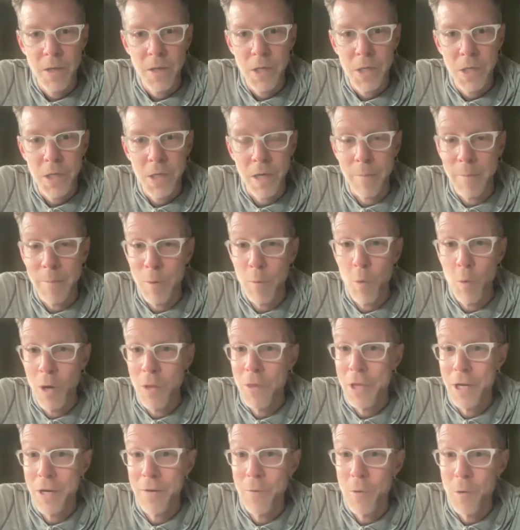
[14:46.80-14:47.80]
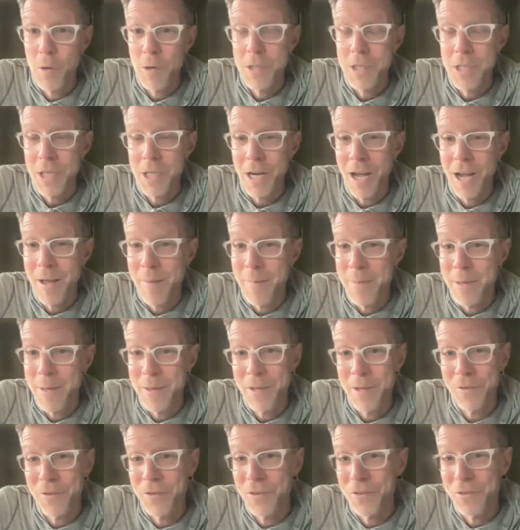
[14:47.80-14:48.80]
Yeah, I mean, one thing, of course, that I mean,
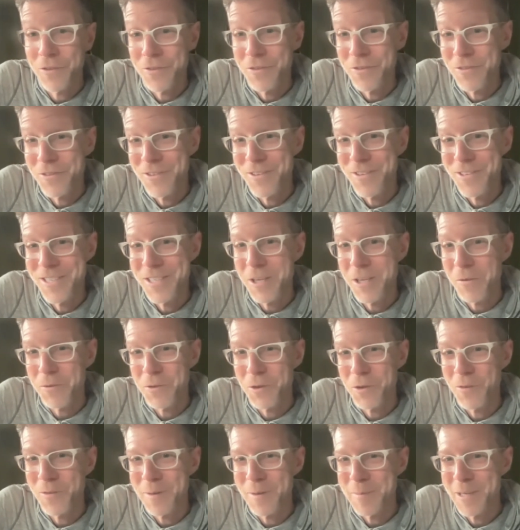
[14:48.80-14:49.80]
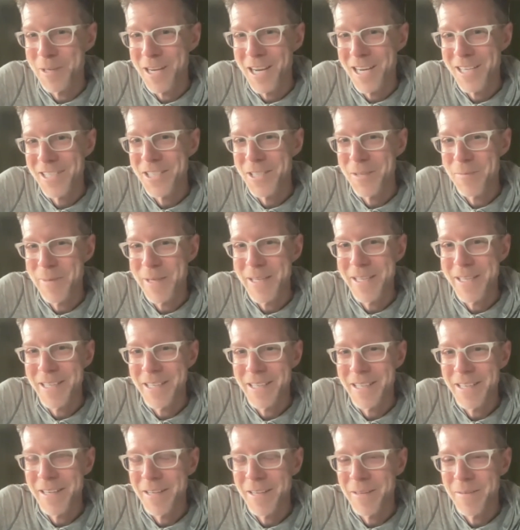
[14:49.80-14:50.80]
this is self-serving, but I actually mean
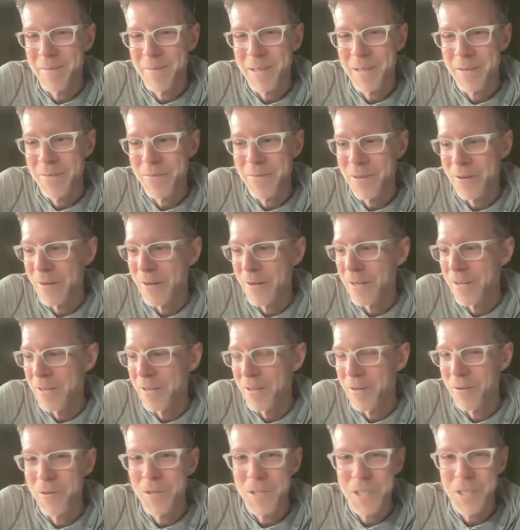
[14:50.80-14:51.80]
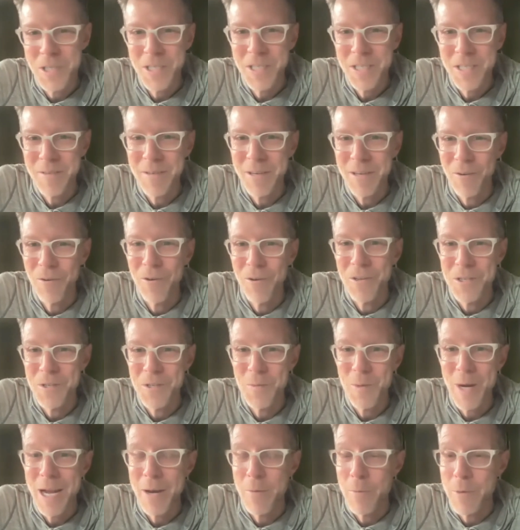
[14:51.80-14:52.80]
it in a very earnest
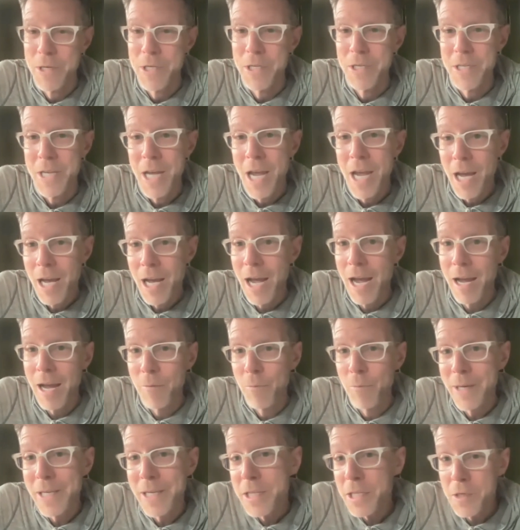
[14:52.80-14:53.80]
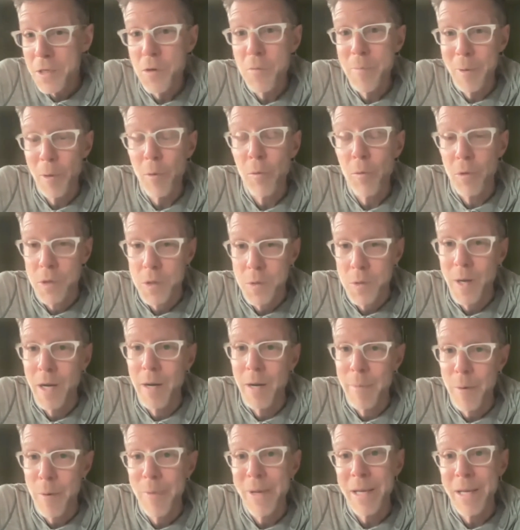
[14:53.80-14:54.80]
way, which is read The New Builders, right?
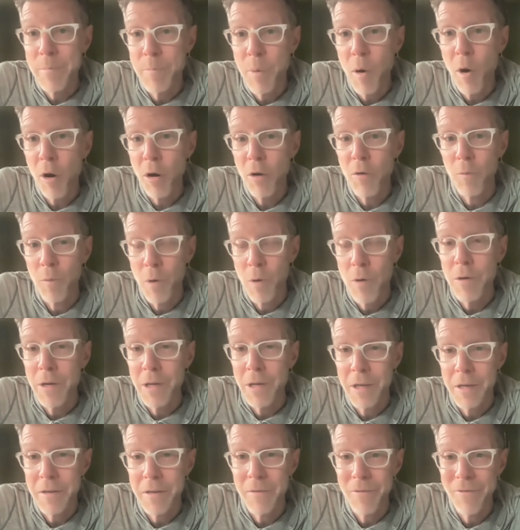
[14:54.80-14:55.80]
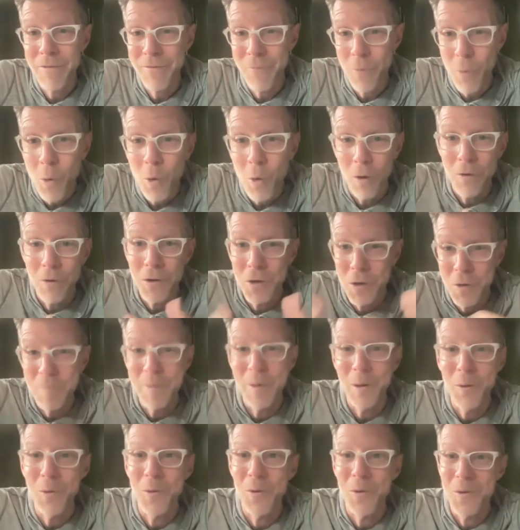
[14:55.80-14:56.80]
I mean, we in part wrote it for new
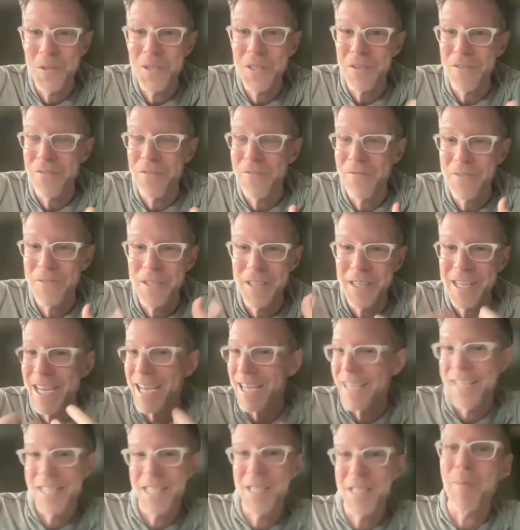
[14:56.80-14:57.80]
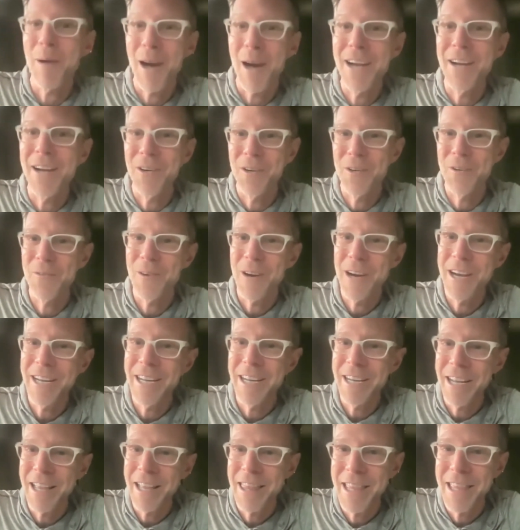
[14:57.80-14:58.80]
builders to get inspired, right?
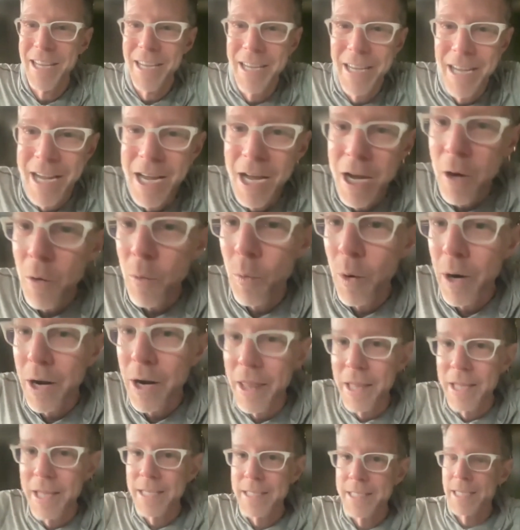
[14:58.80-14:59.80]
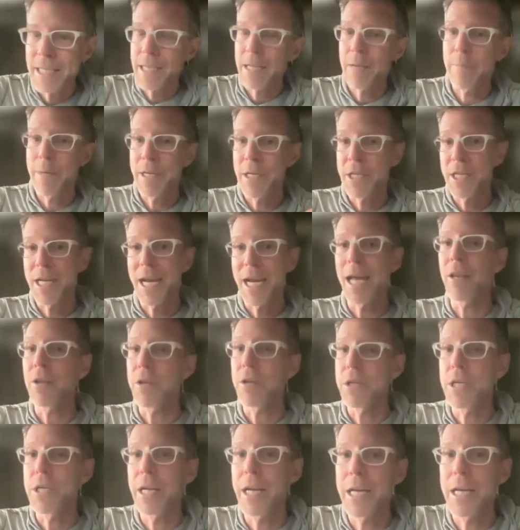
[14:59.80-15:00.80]
And I think one of the things that can be
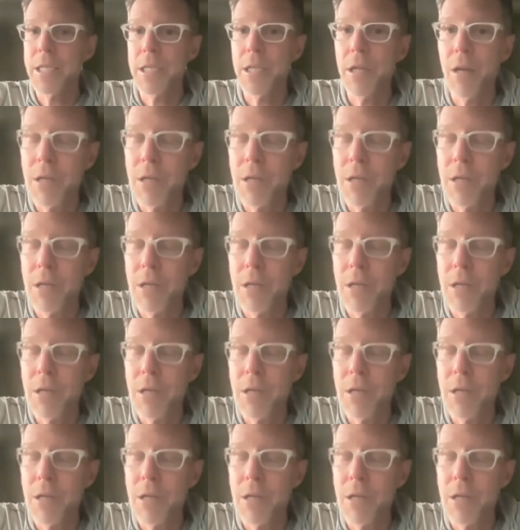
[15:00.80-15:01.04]
challenging as an